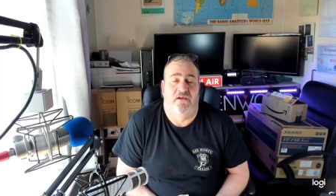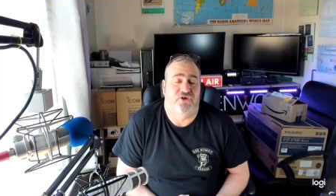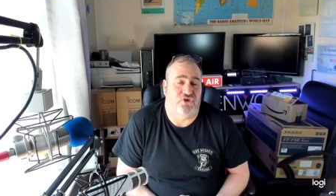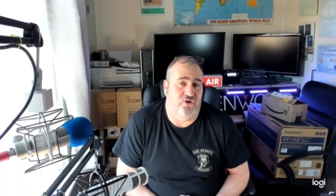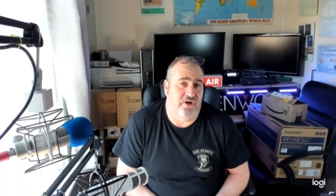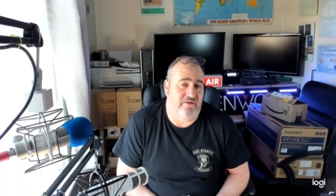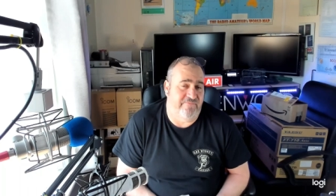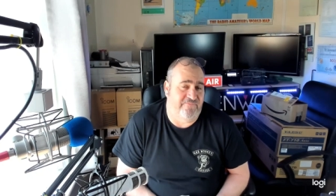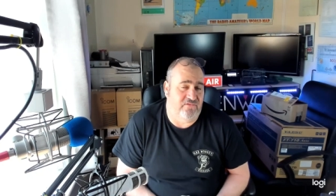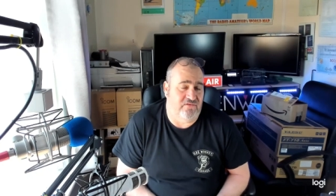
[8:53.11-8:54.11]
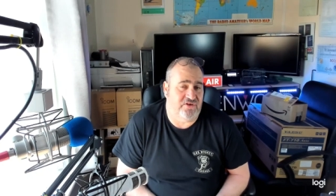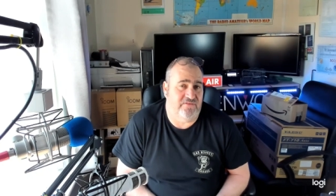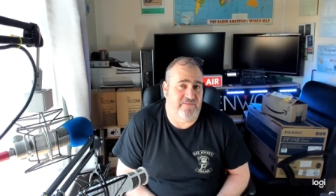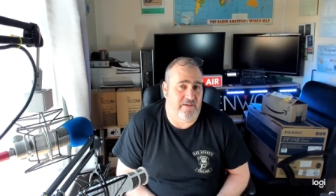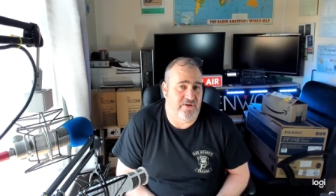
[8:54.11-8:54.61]
so your influx
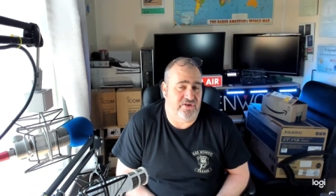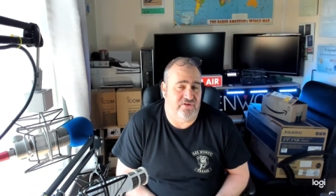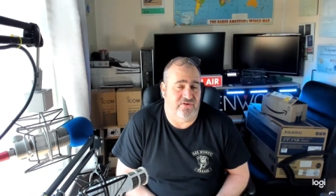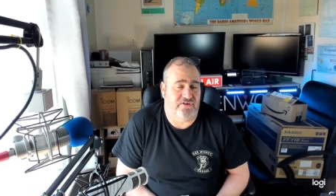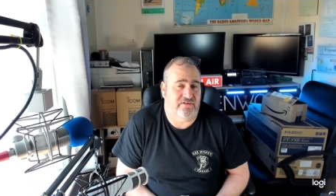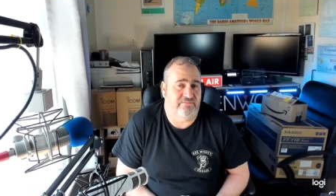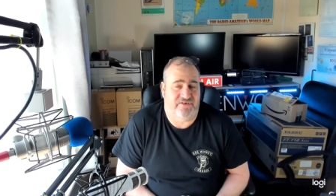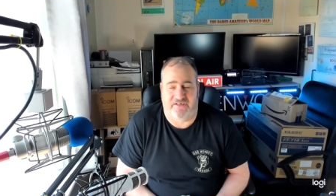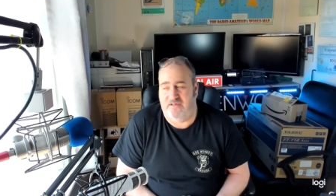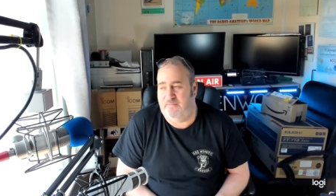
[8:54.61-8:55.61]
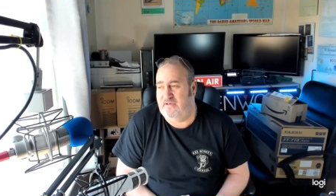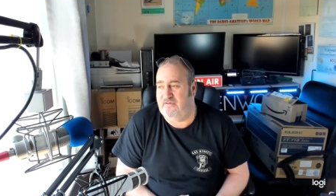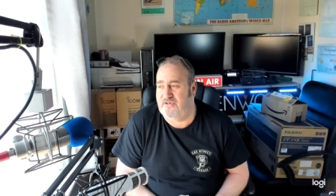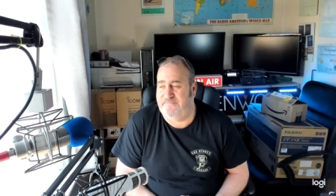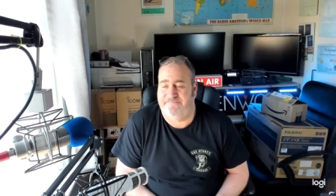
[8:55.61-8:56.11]
of amateurs
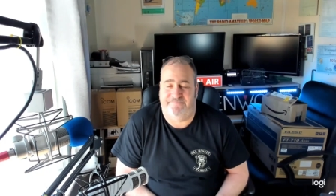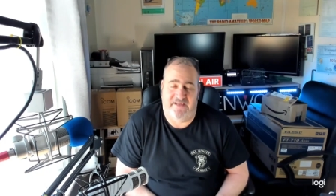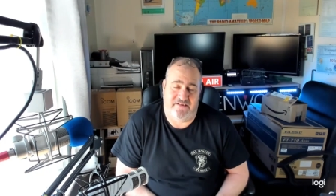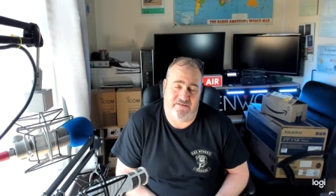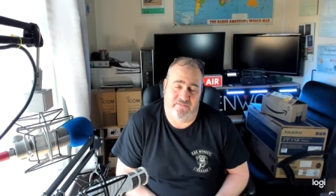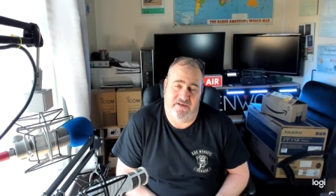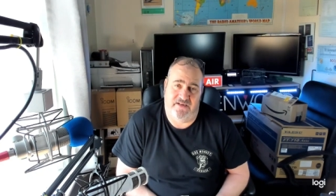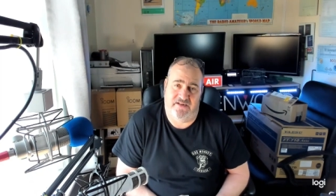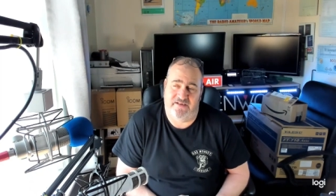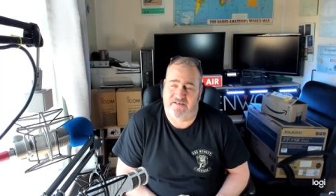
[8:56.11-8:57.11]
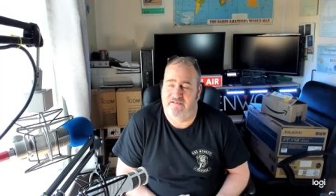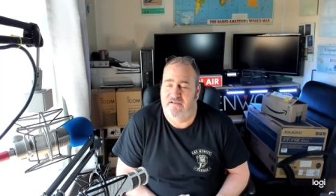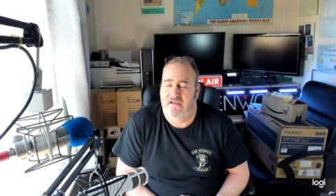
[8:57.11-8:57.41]
CBers that's the way it is